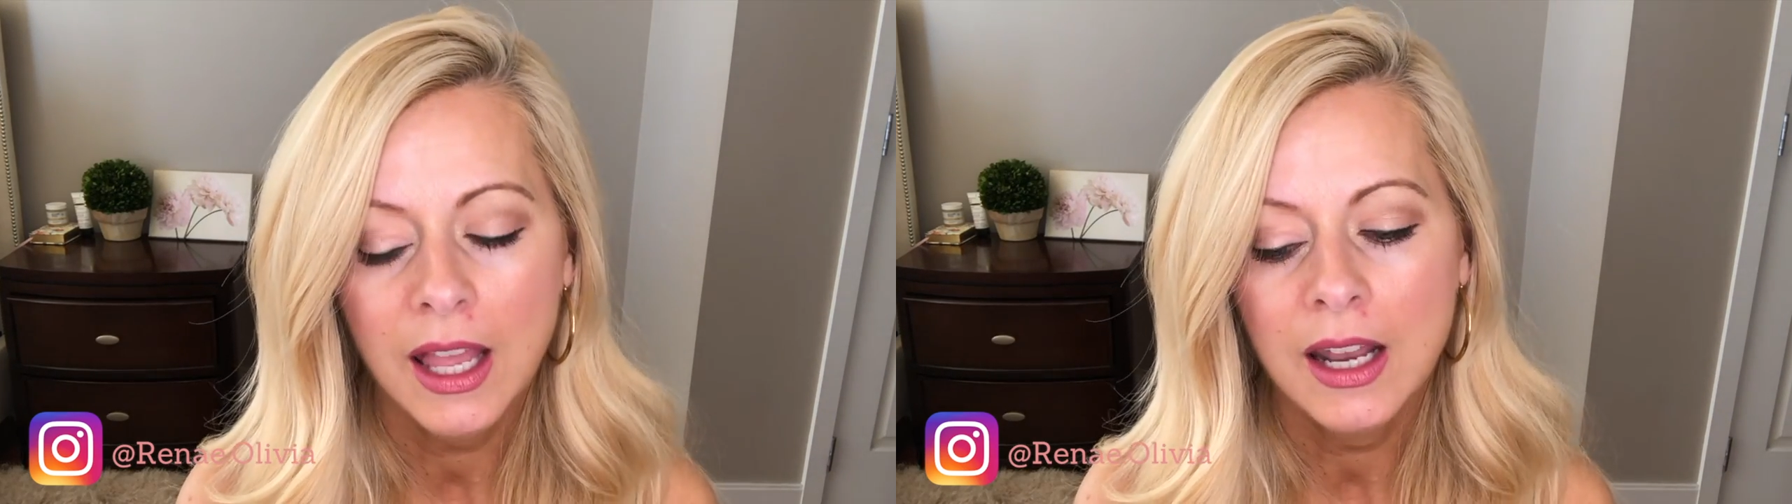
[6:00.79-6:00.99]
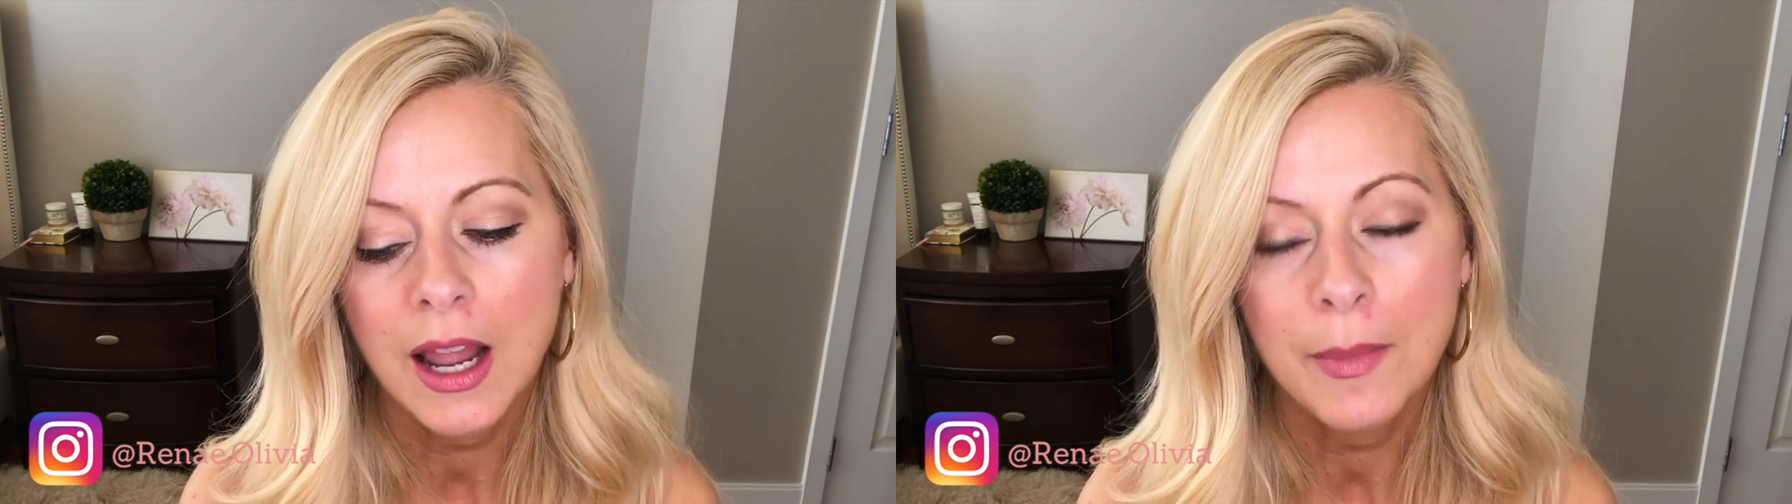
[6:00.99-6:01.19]

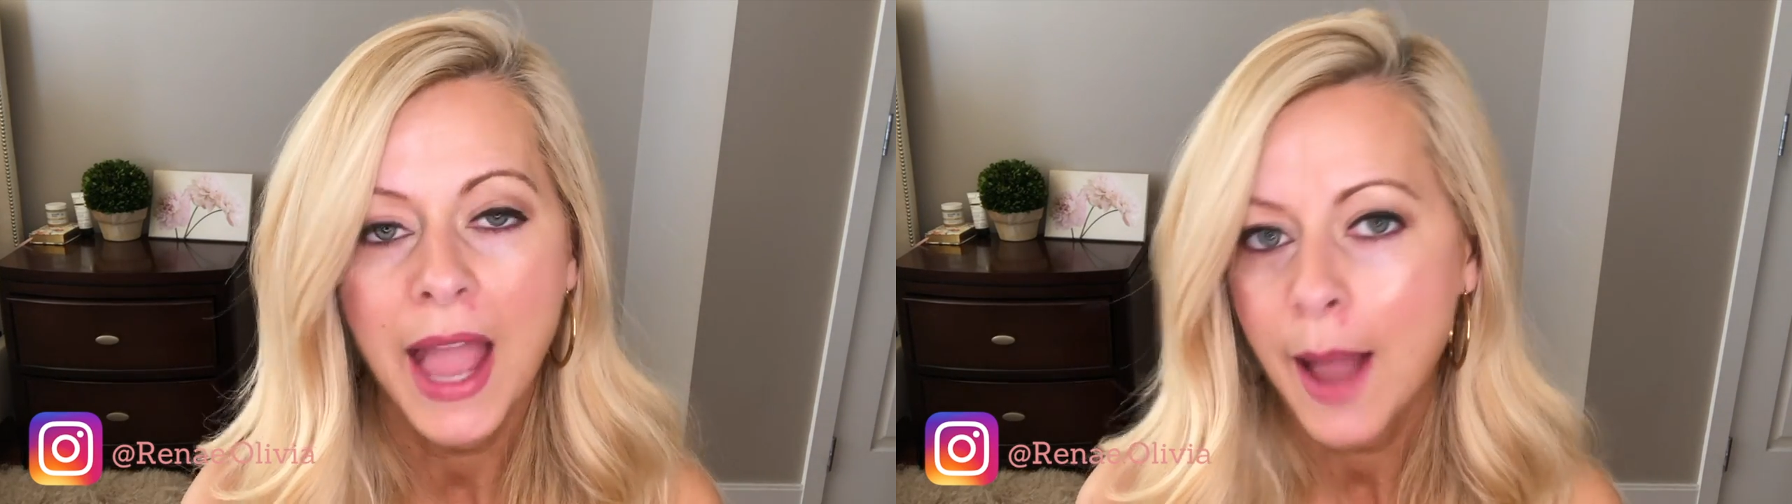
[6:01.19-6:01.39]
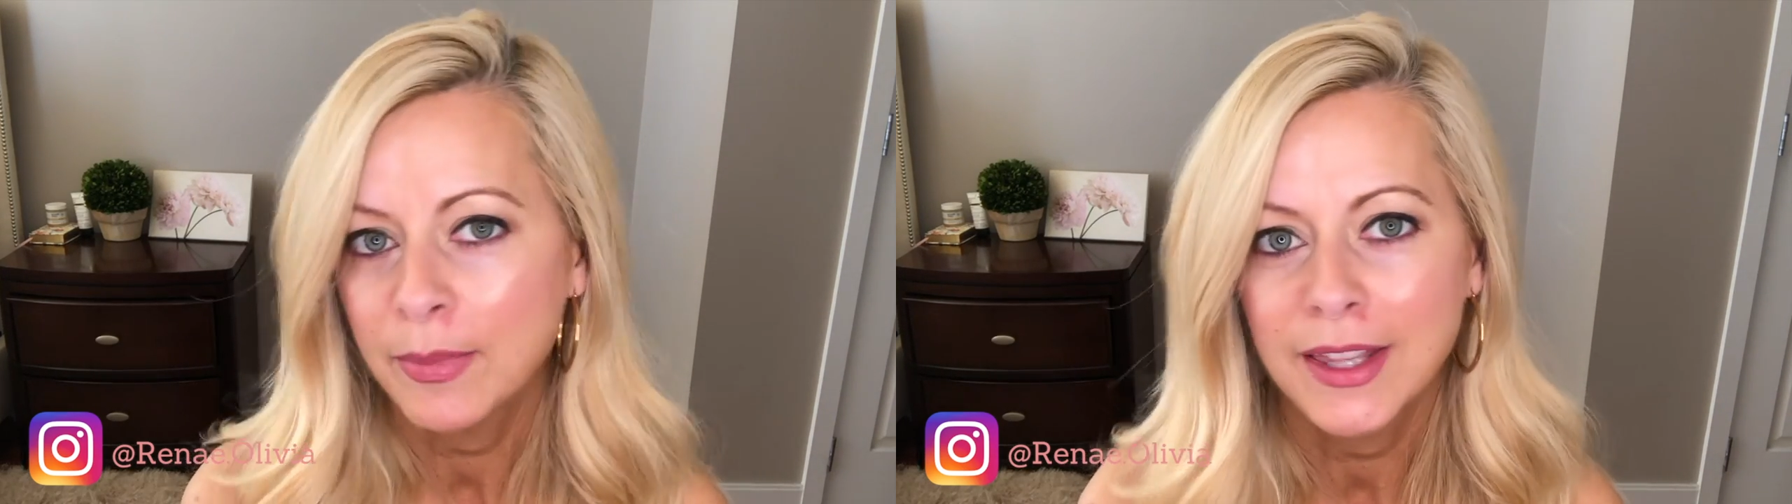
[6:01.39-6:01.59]
and I'm
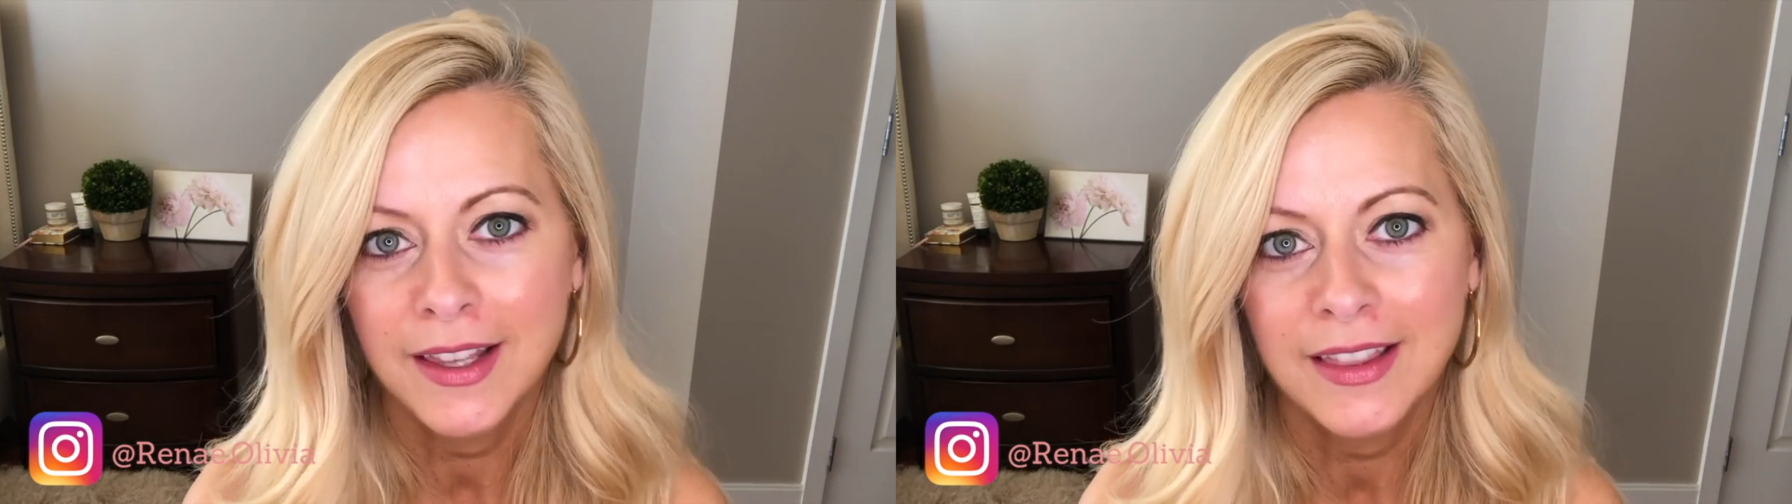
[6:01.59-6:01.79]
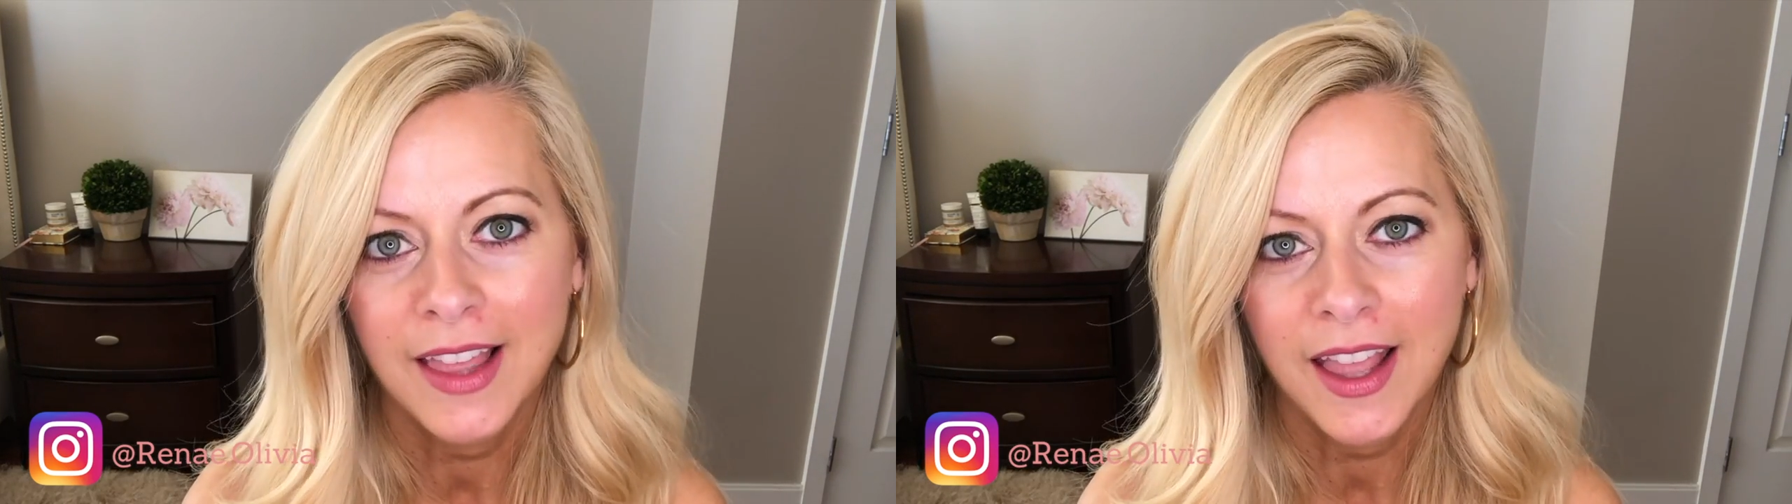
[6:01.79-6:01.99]
happy
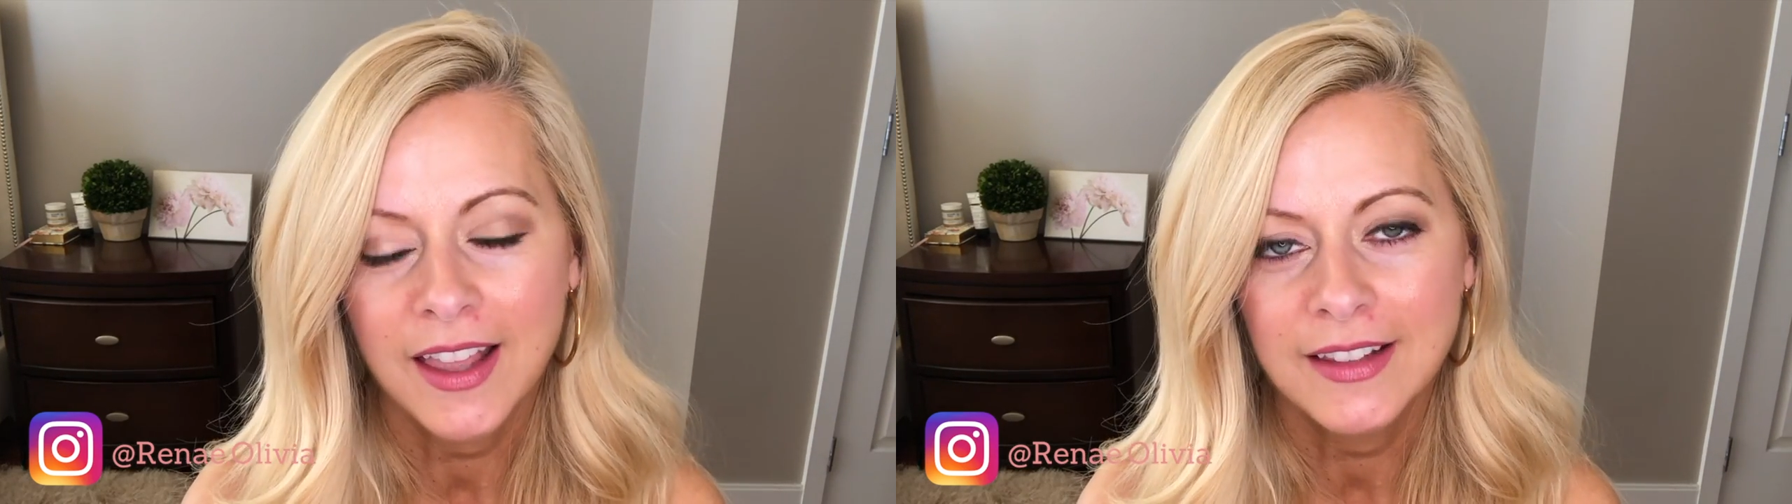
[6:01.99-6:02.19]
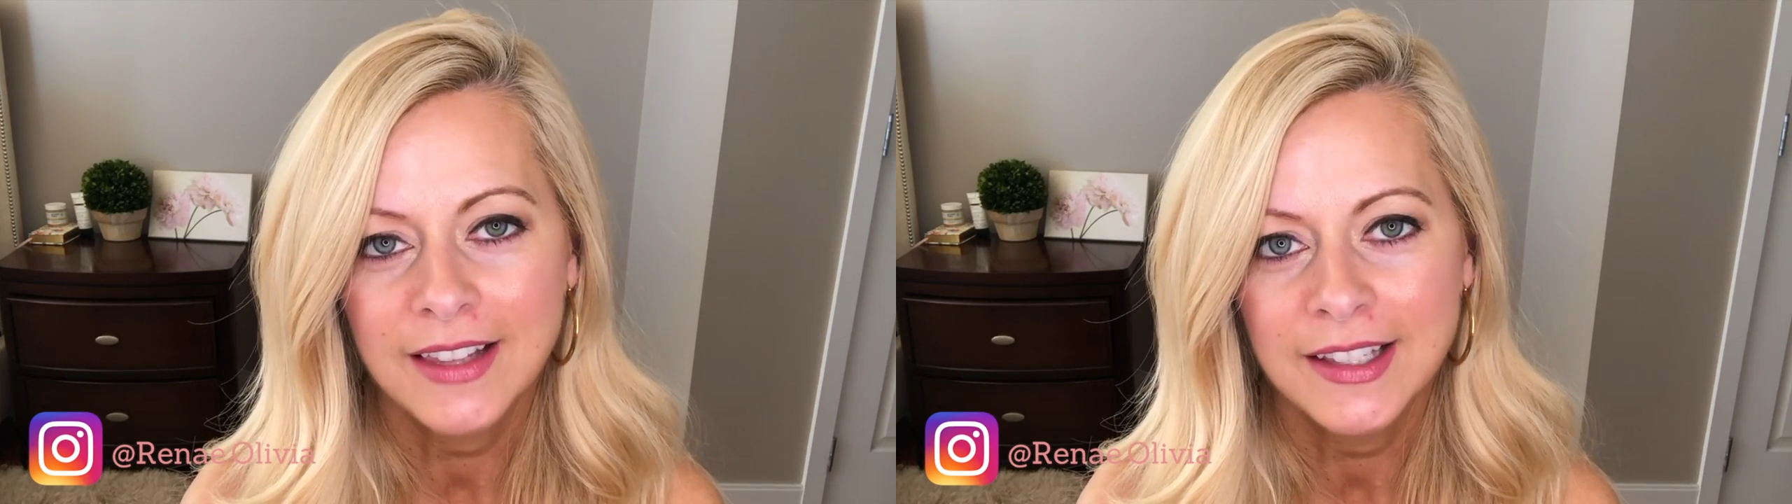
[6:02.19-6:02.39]
that
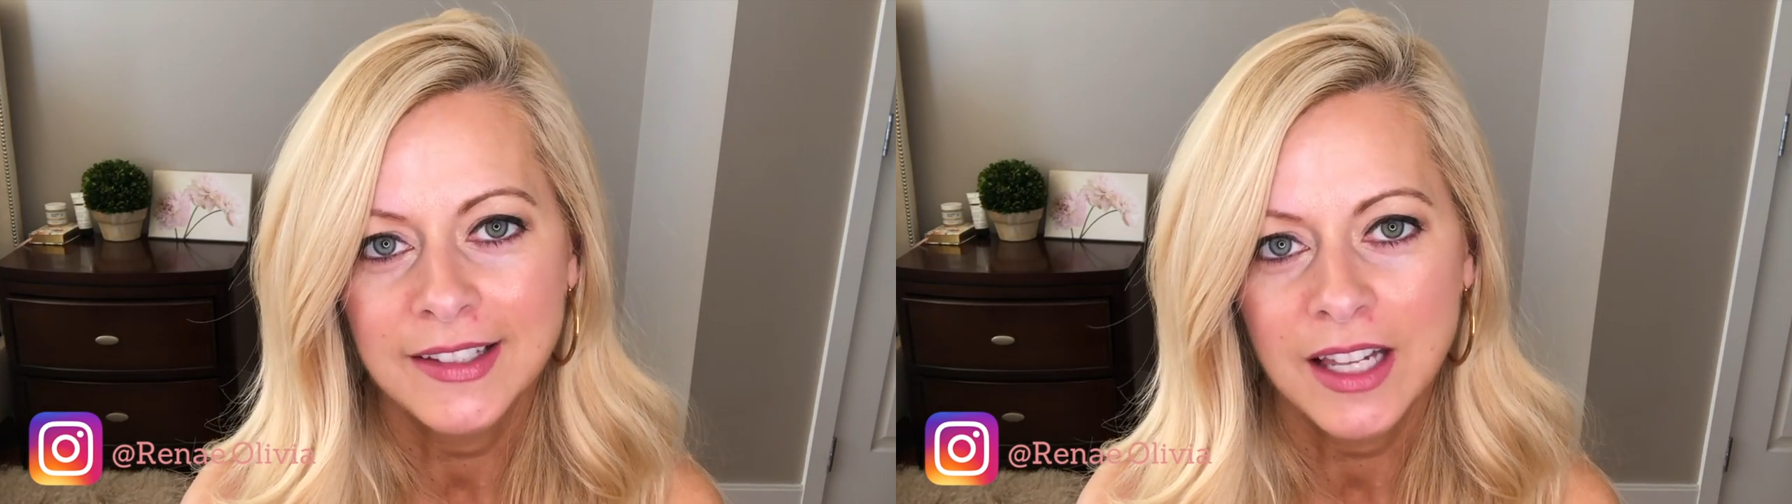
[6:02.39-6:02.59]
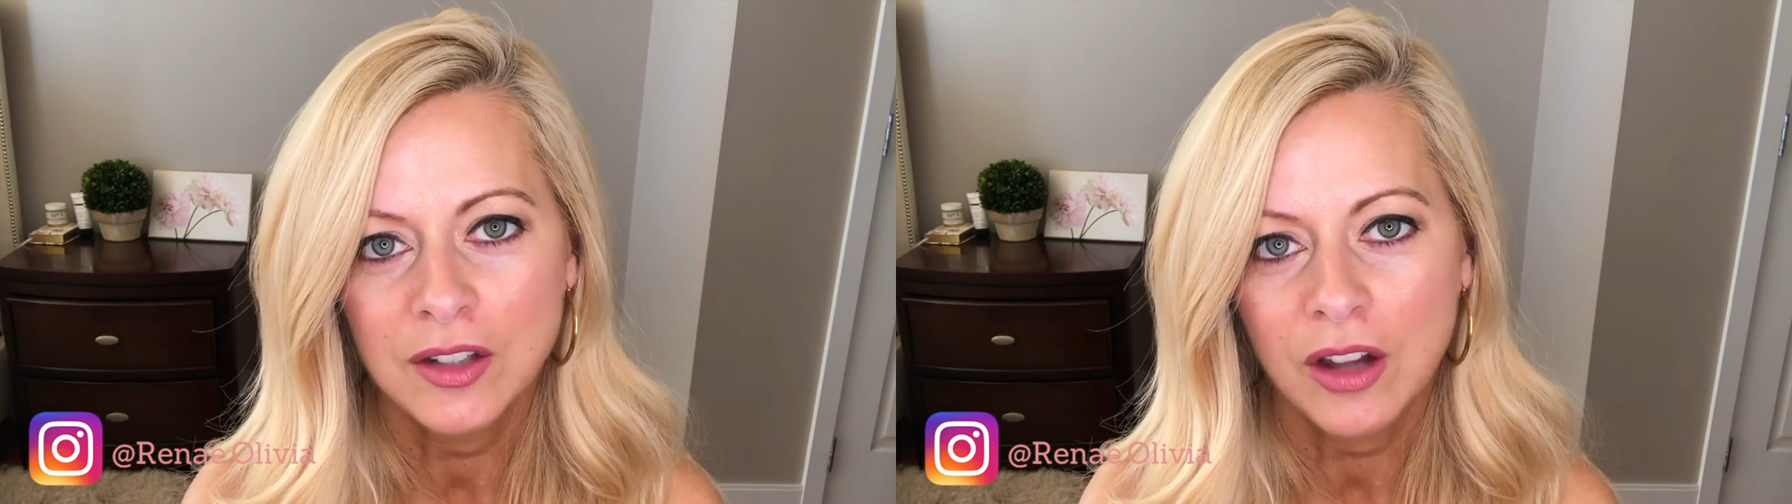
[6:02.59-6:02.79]
they they sent